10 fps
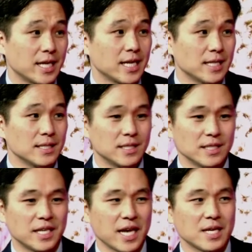Kenya mm -hmm. is uh-huh.
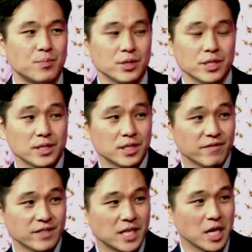still Kenya Prison
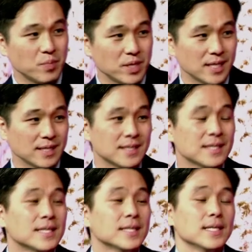Service, KPS.
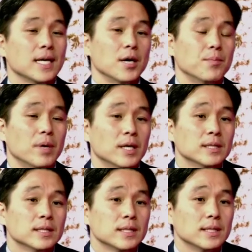Um, but
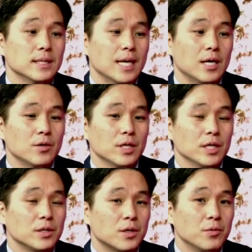now
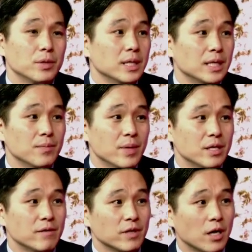in Korea,
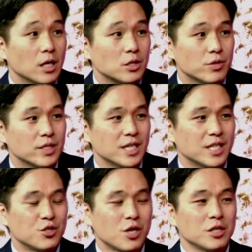many of the countries,
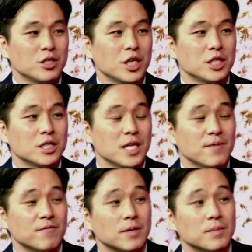they're trying to change the
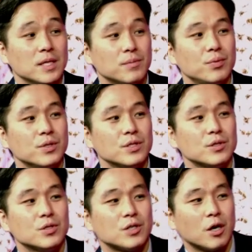name from
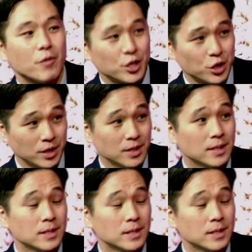prison to correction.